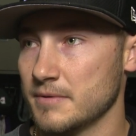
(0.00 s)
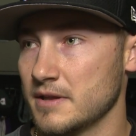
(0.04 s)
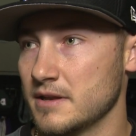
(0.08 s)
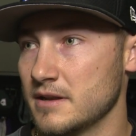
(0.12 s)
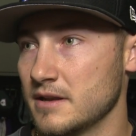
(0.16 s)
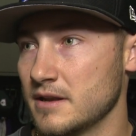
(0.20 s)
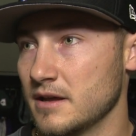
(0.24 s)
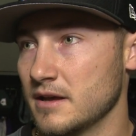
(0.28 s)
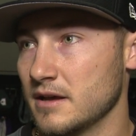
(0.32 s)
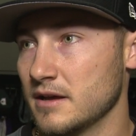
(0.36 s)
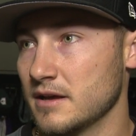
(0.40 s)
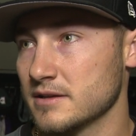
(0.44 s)

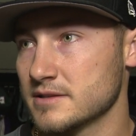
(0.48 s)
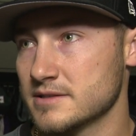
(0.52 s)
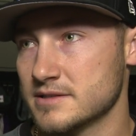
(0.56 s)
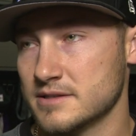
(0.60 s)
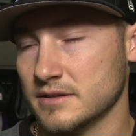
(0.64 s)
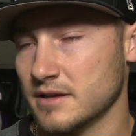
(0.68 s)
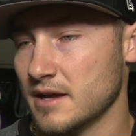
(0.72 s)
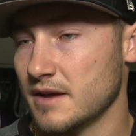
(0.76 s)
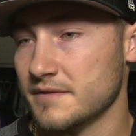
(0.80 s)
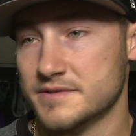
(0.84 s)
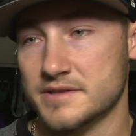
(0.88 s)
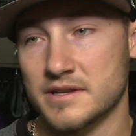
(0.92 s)
and
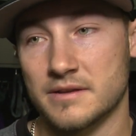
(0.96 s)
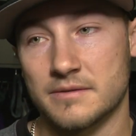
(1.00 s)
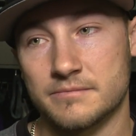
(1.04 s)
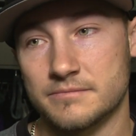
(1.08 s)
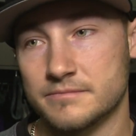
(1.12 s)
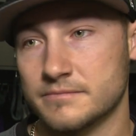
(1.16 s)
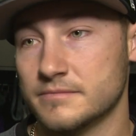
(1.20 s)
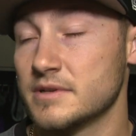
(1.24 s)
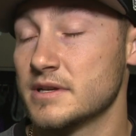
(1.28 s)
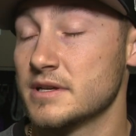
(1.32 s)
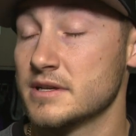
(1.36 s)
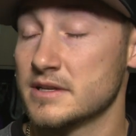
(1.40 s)
still have
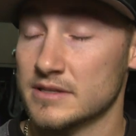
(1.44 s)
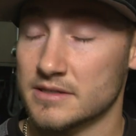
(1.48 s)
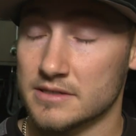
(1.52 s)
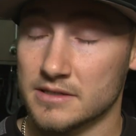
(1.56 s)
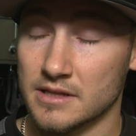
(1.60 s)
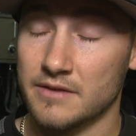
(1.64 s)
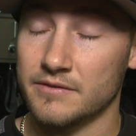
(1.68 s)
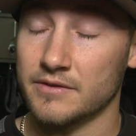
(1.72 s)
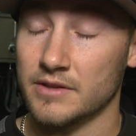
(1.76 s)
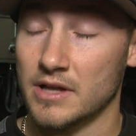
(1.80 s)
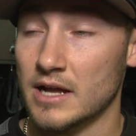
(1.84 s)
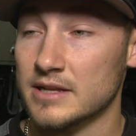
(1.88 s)

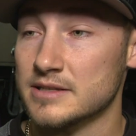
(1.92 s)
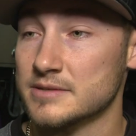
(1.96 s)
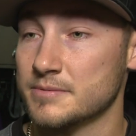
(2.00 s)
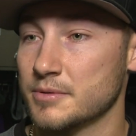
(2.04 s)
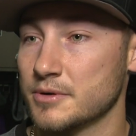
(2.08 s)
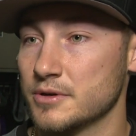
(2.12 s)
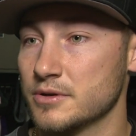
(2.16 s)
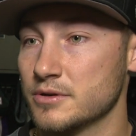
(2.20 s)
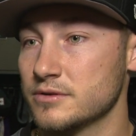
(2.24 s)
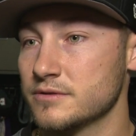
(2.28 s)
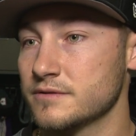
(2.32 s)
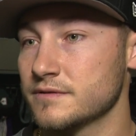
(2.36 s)
a lot to
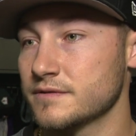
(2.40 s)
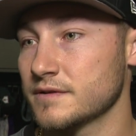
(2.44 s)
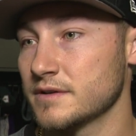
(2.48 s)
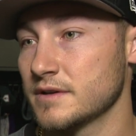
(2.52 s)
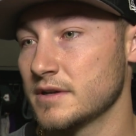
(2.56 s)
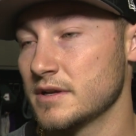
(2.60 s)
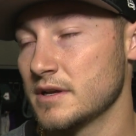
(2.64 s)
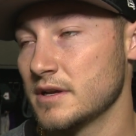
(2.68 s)
prove,